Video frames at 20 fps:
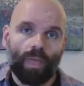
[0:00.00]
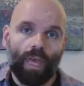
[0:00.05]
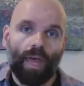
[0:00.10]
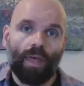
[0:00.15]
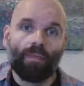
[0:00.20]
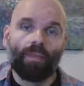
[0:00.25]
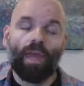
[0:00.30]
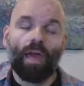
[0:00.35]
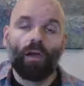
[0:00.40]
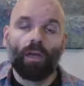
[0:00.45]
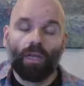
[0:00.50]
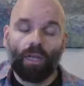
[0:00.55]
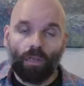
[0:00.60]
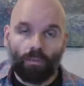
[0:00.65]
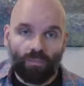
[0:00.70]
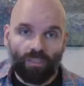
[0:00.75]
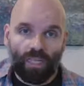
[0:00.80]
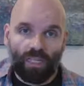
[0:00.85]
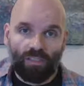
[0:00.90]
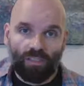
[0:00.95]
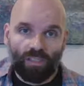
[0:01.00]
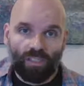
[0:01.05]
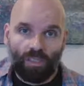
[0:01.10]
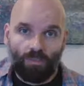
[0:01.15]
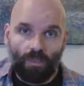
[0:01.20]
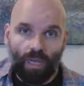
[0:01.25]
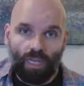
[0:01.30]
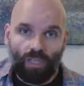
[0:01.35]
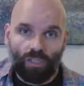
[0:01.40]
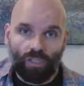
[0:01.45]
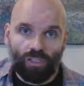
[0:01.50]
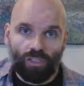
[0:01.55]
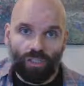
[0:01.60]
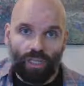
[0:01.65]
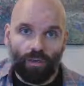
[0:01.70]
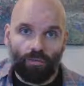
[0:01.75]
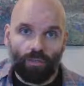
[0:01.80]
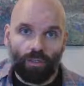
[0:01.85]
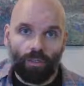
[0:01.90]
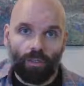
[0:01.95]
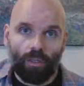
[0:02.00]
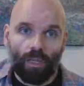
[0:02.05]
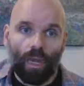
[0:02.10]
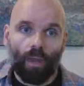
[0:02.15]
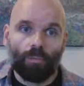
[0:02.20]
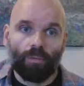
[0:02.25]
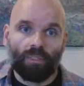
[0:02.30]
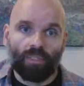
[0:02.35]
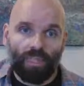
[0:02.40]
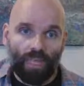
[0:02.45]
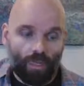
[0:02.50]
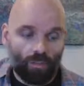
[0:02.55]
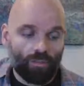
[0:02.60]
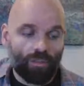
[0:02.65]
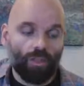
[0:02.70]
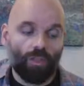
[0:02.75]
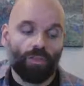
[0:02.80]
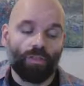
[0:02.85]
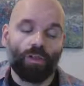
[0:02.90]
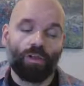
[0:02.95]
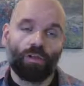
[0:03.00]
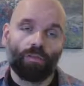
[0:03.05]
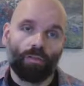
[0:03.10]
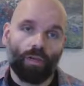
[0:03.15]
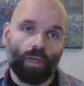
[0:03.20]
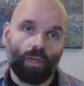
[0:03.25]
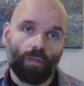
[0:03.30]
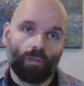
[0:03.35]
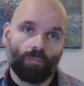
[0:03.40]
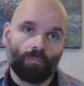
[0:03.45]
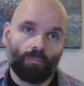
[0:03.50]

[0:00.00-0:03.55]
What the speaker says: And now here comes that C major 7 up and down to the third of A.